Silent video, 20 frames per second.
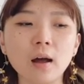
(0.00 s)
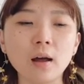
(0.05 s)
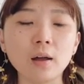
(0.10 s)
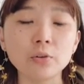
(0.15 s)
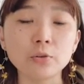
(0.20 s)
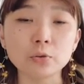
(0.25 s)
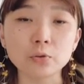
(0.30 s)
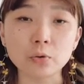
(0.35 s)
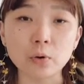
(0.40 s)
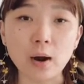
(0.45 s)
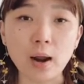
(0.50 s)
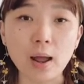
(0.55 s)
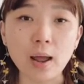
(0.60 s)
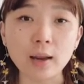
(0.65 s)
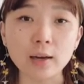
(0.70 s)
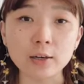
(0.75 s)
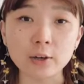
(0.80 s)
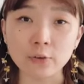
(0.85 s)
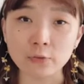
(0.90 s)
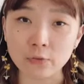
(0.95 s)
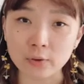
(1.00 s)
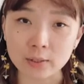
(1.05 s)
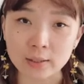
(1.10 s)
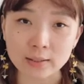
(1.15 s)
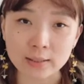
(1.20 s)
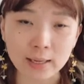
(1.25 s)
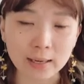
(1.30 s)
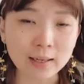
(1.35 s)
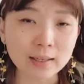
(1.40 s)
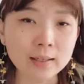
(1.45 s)
try different
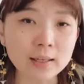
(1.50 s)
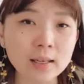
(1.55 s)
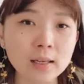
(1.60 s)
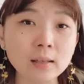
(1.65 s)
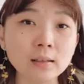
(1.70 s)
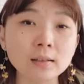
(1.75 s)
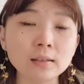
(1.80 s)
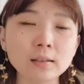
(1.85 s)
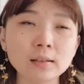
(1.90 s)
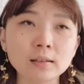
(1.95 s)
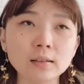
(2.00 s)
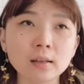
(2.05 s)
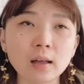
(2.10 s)
techniques,